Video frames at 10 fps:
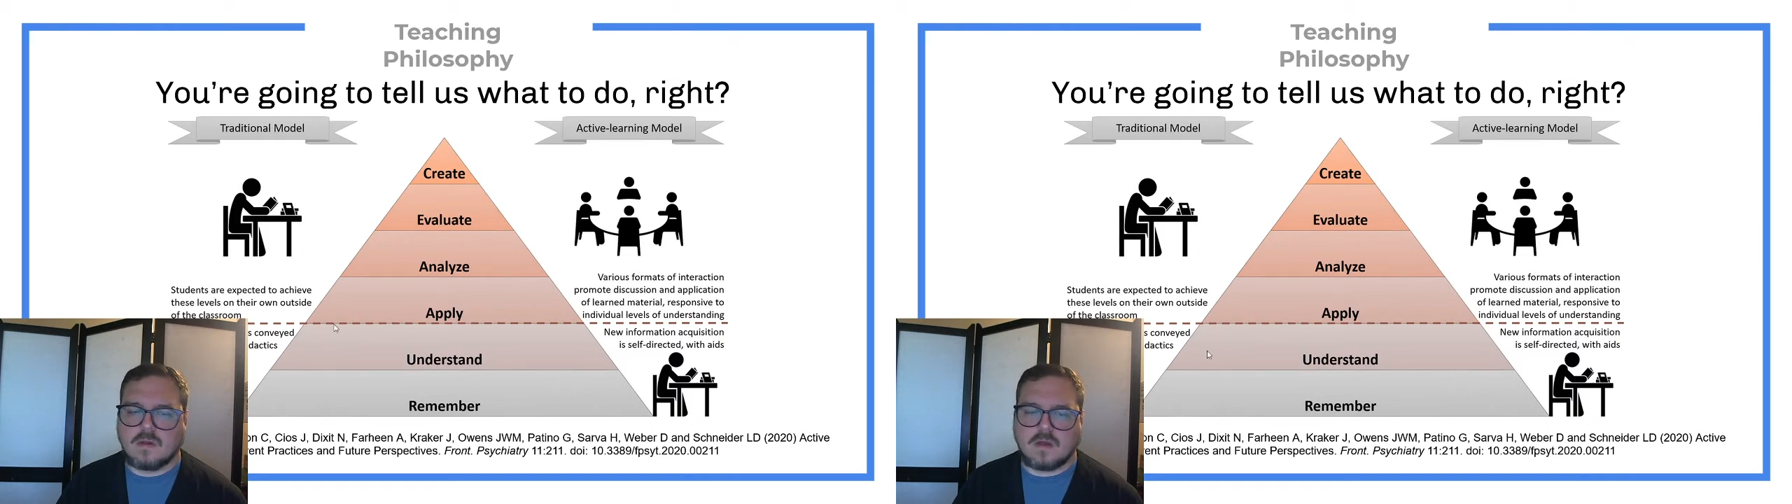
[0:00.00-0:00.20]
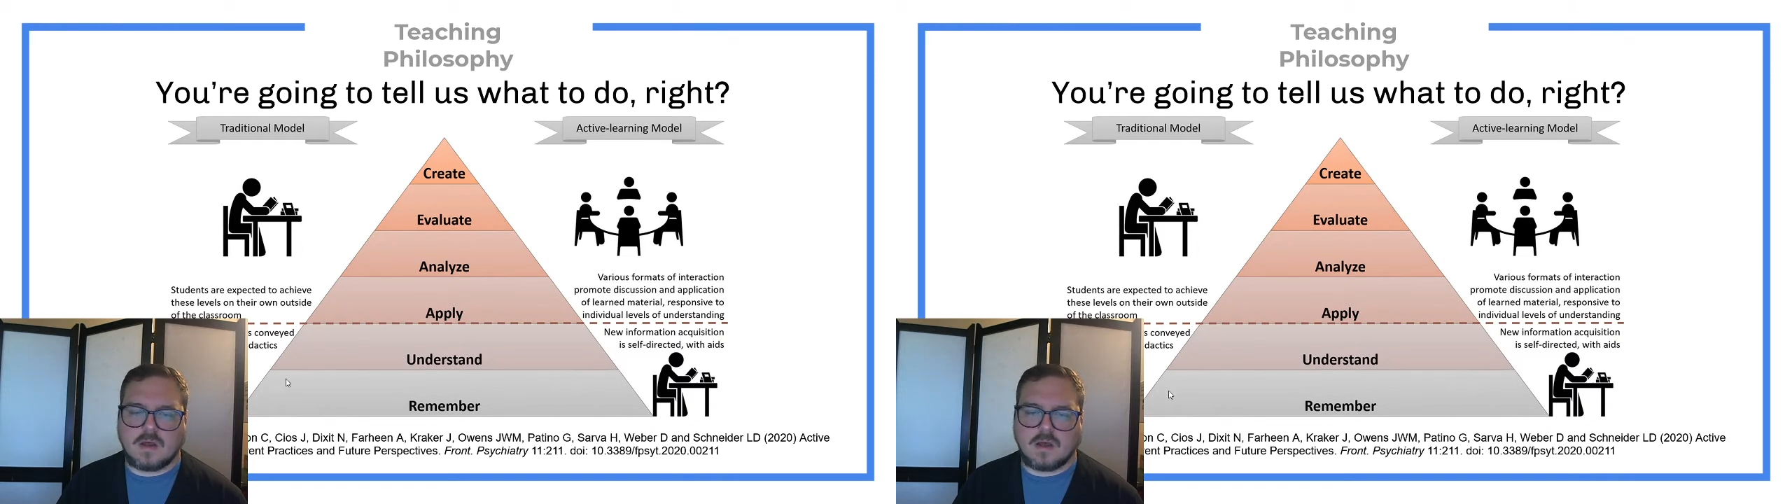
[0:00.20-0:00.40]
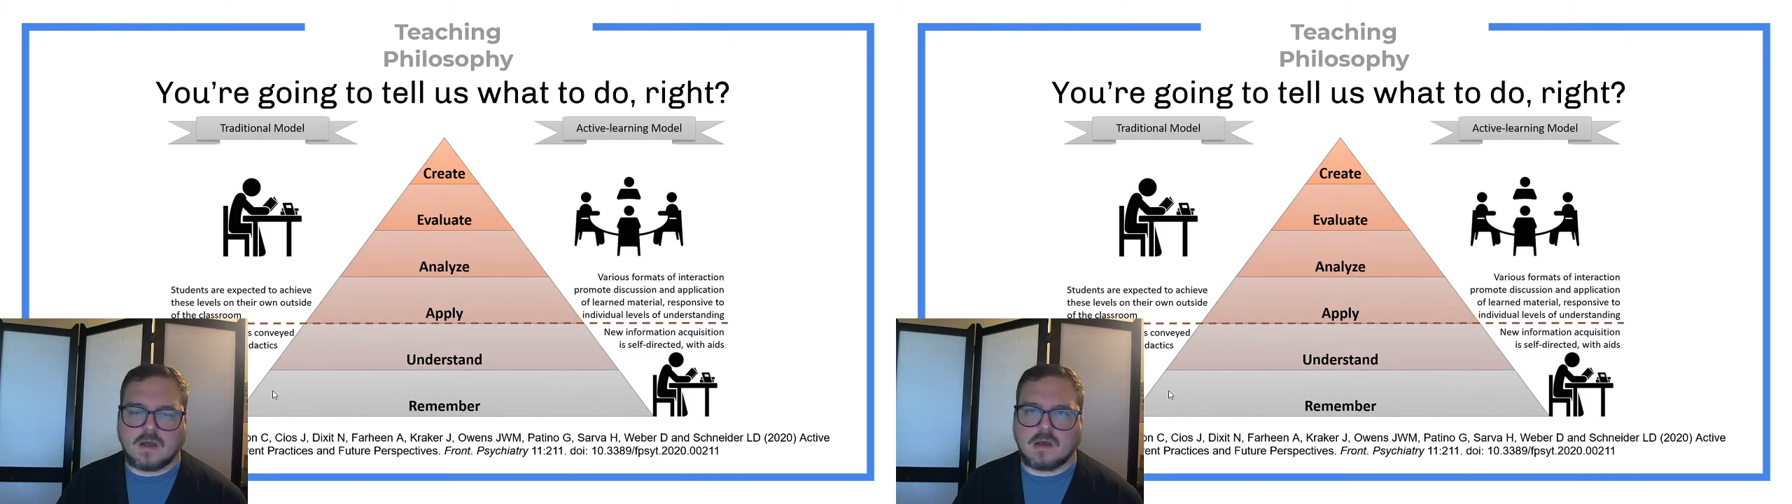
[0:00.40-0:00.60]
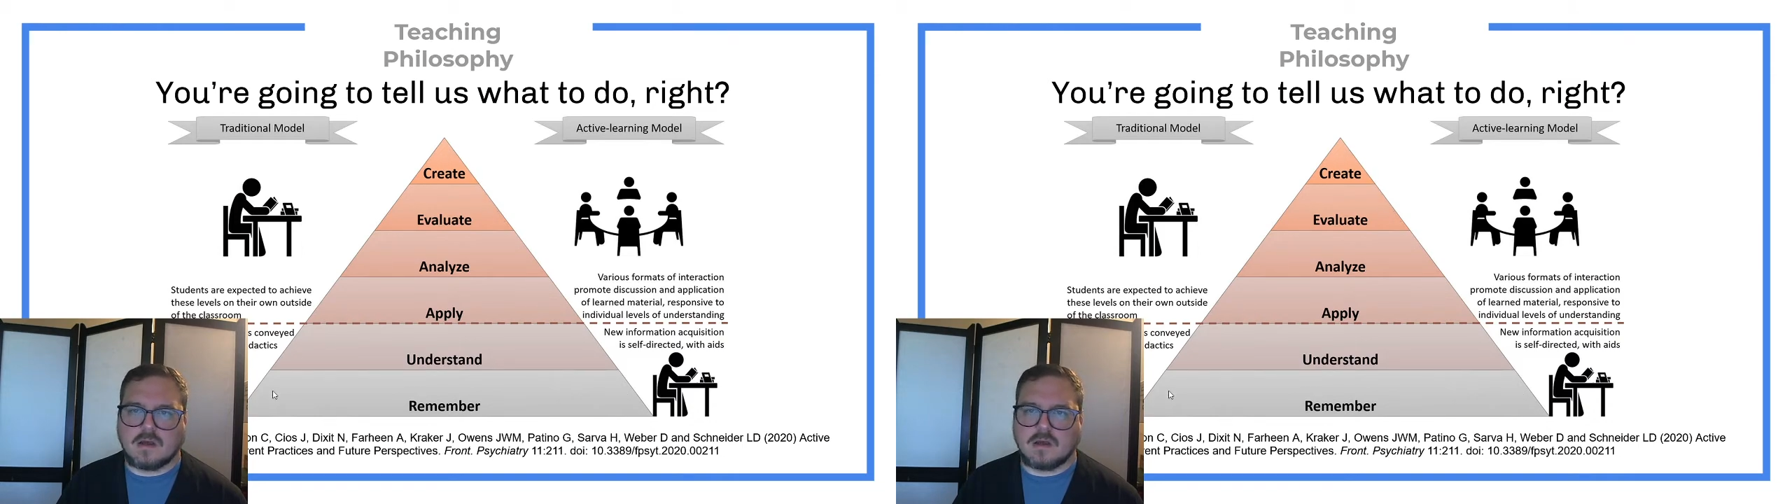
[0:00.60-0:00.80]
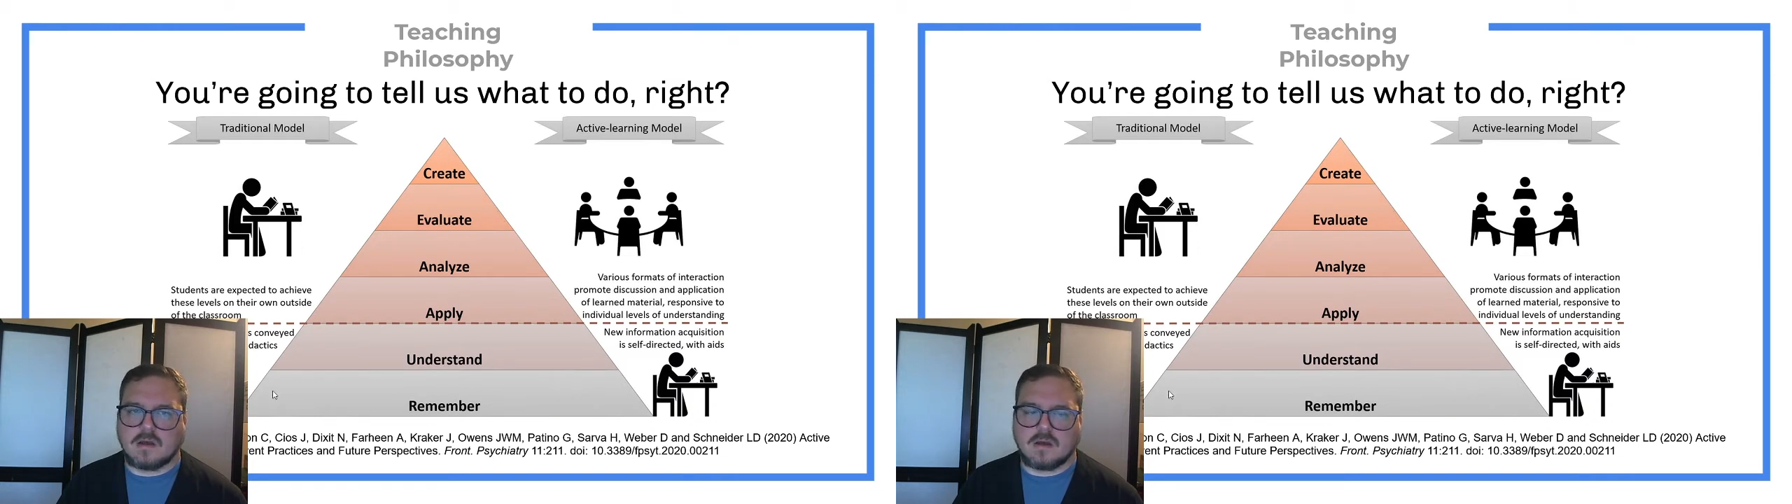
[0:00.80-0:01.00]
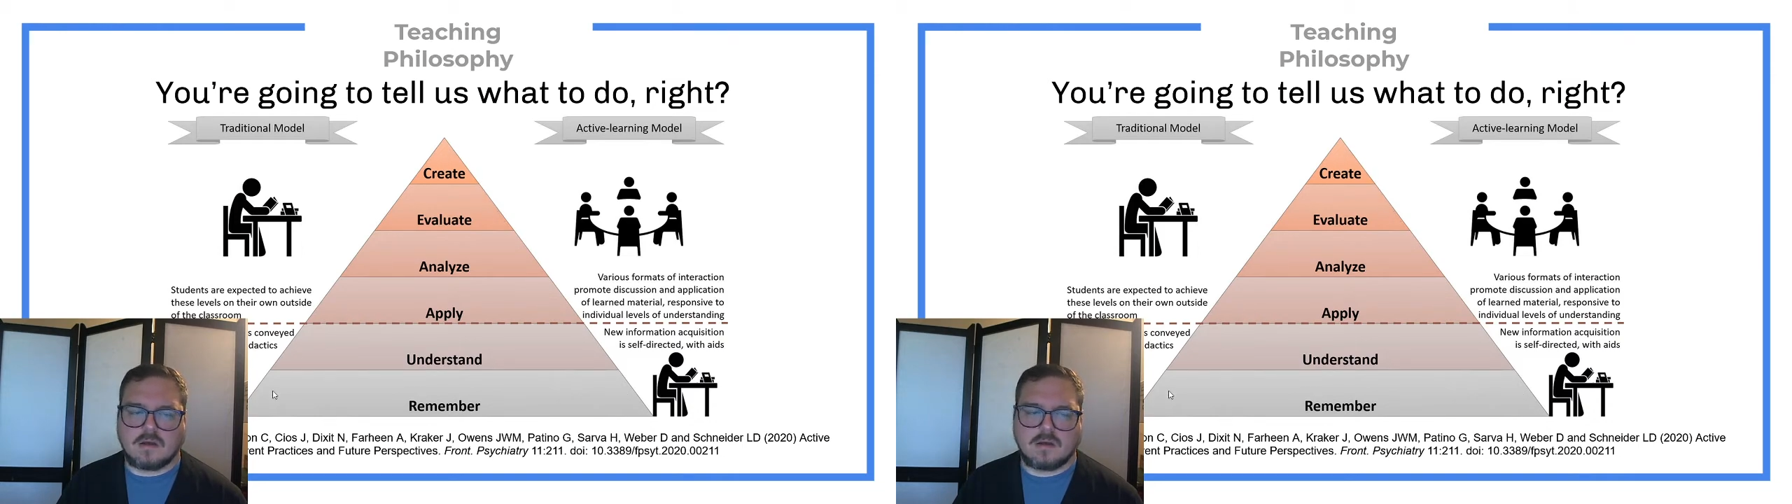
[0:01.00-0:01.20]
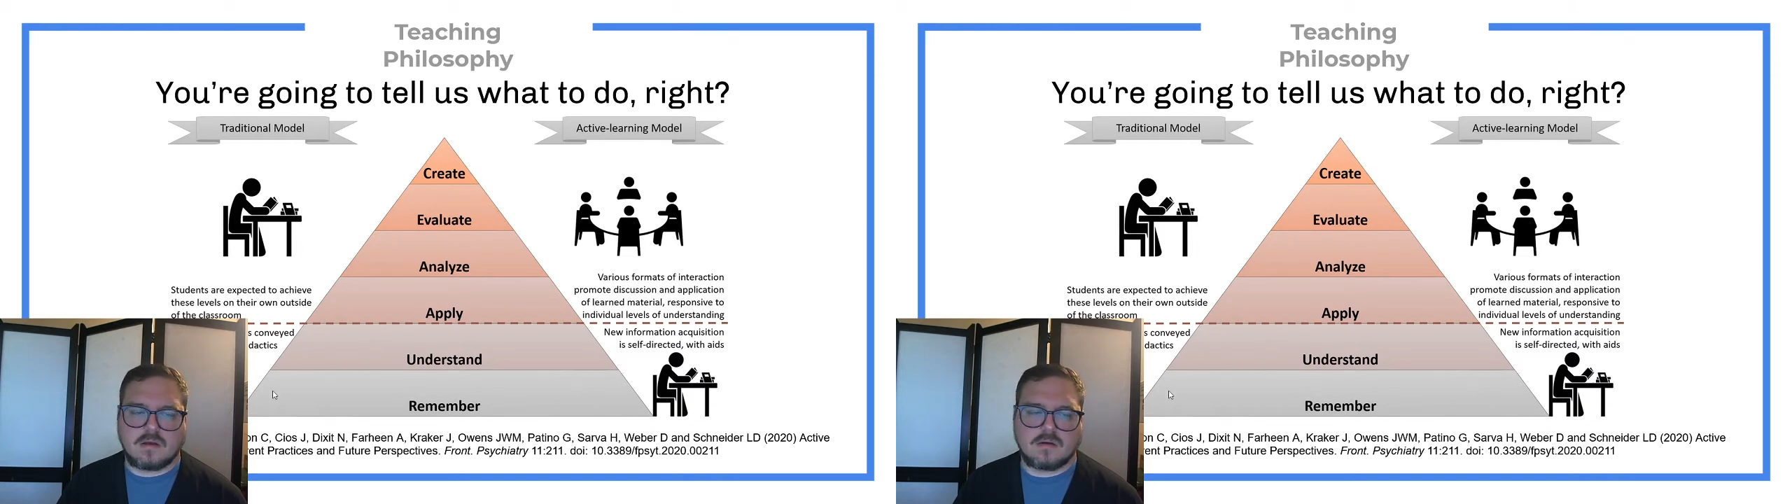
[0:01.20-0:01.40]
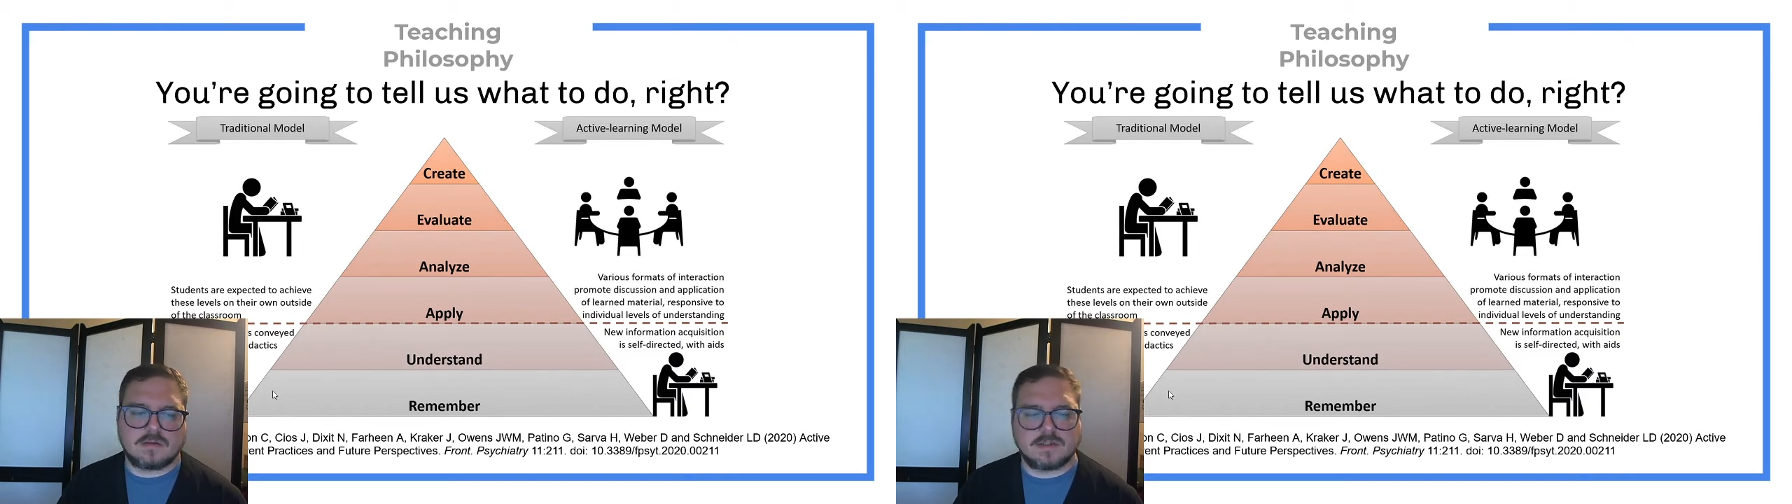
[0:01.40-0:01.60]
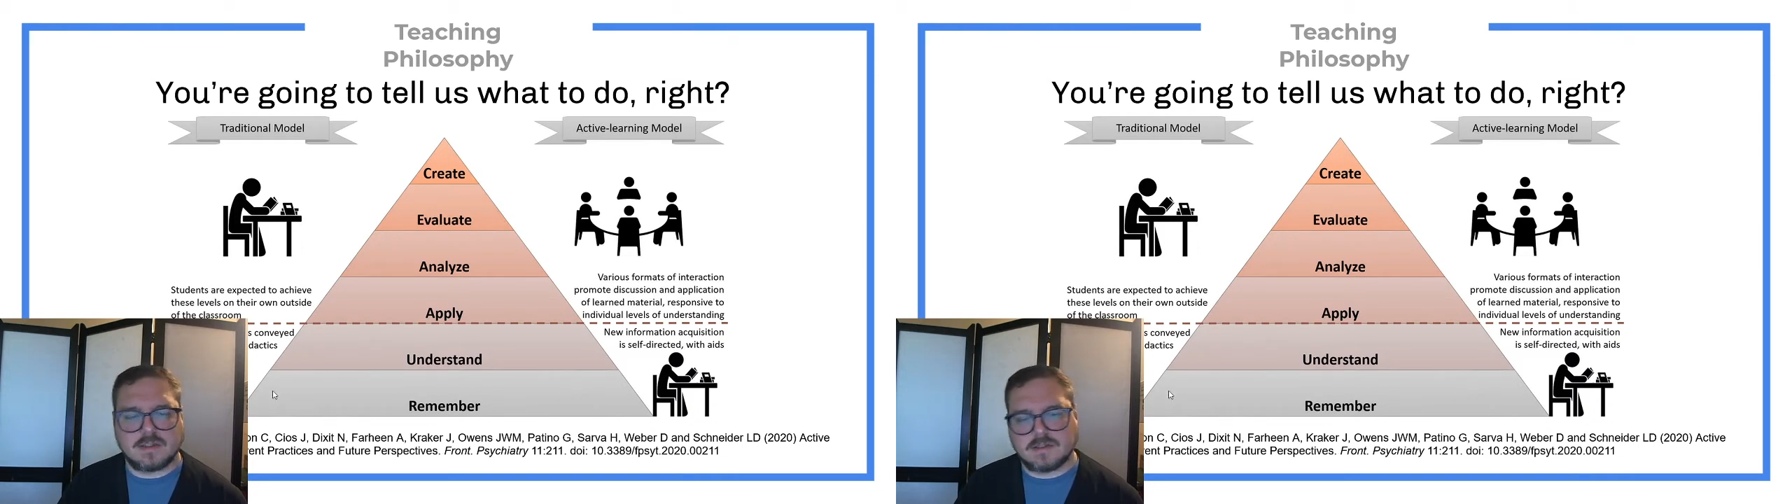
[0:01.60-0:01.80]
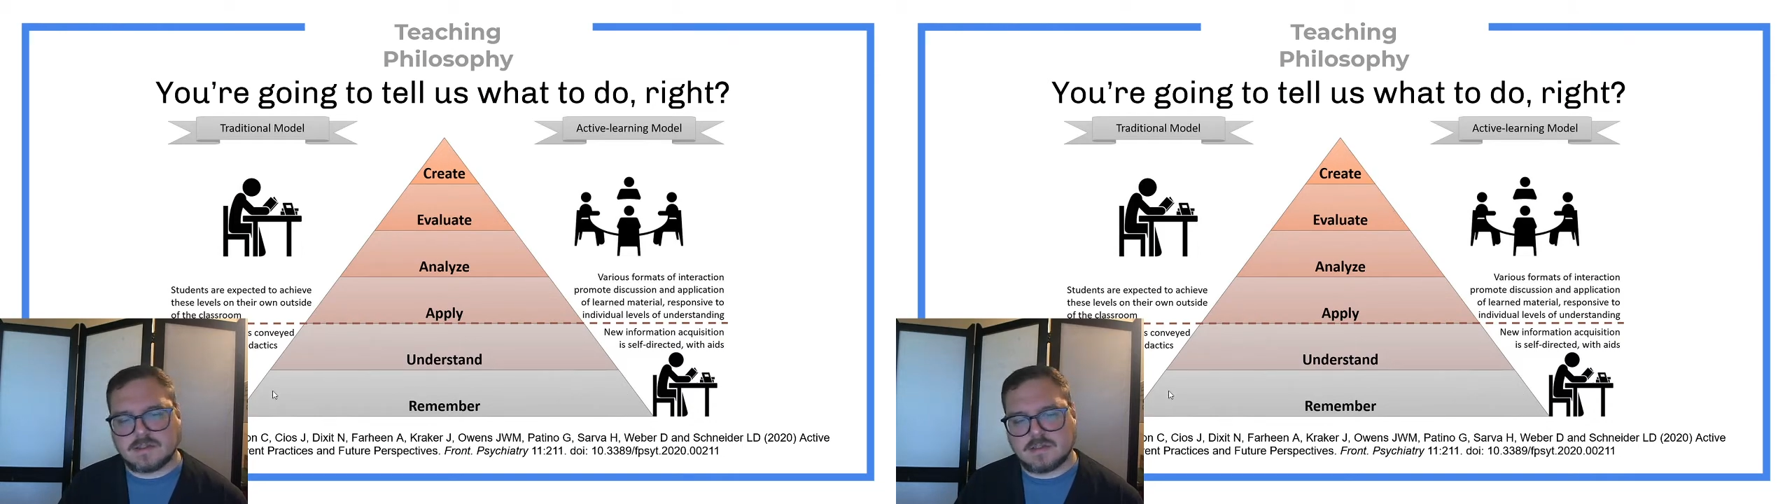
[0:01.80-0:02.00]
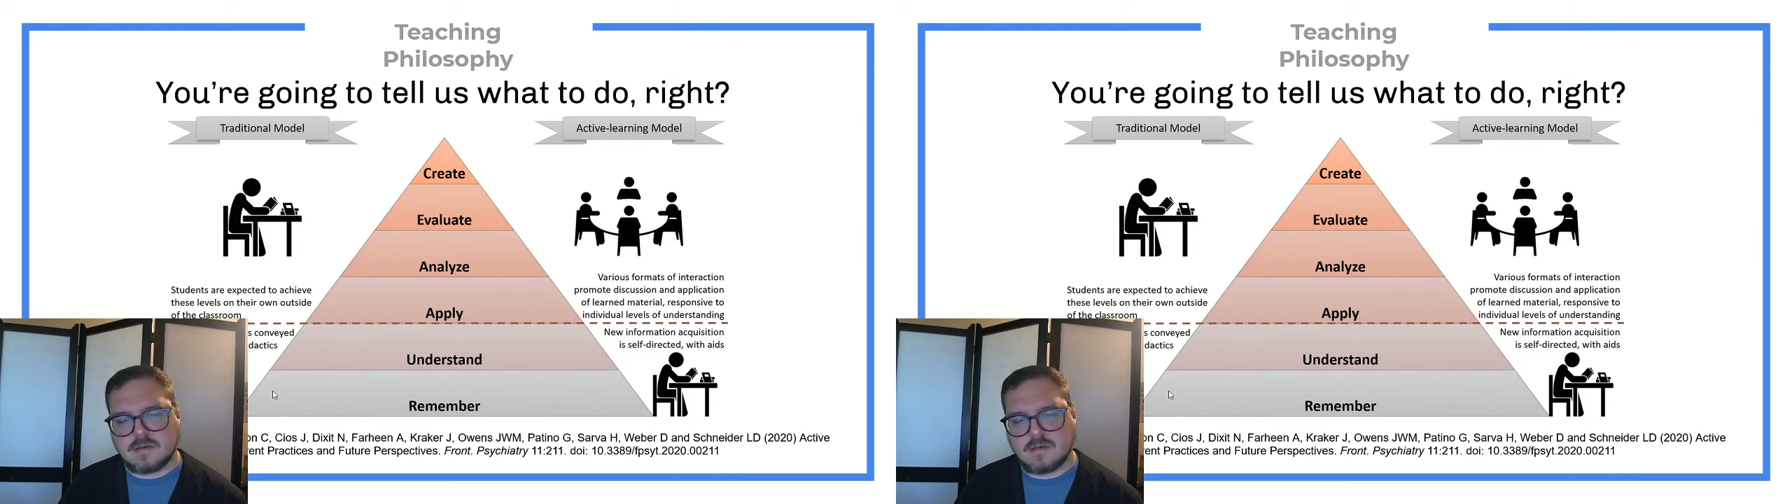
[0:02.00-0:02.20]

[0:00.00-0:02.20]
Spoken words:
oh geez,